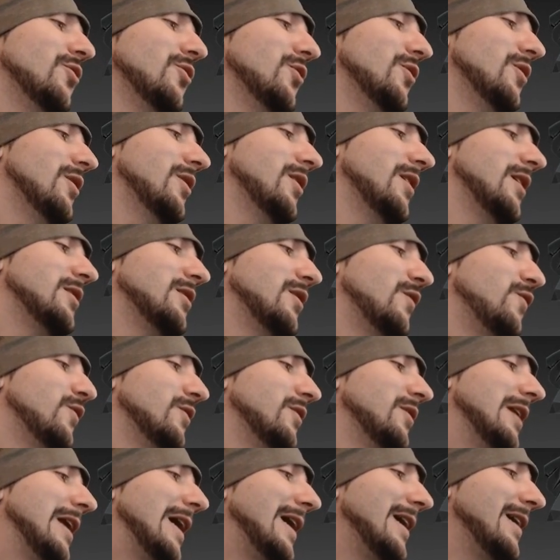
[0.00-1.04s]
That's it for
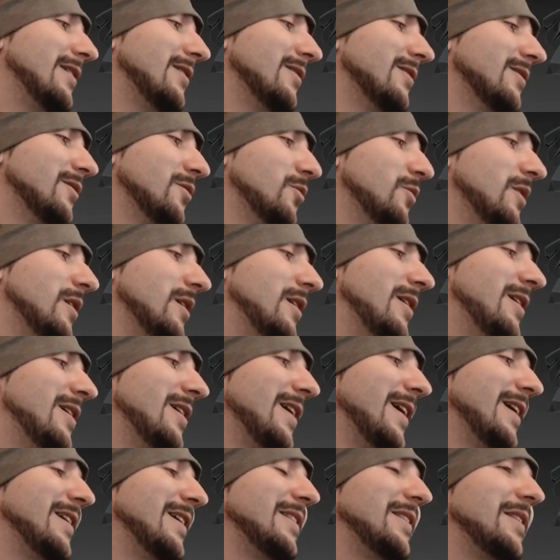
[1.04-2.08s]
tonight. I
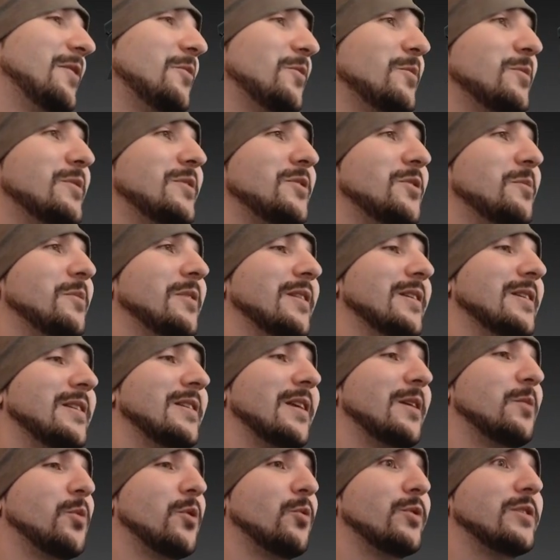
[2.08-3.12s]
didn't think we'd be streaming this
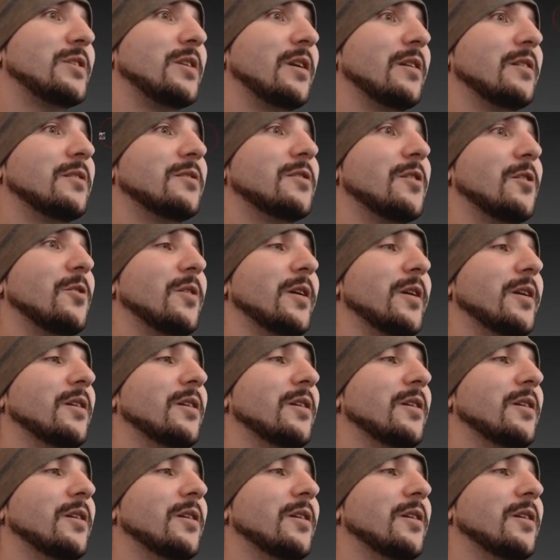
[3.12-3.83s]
late, but we started so late.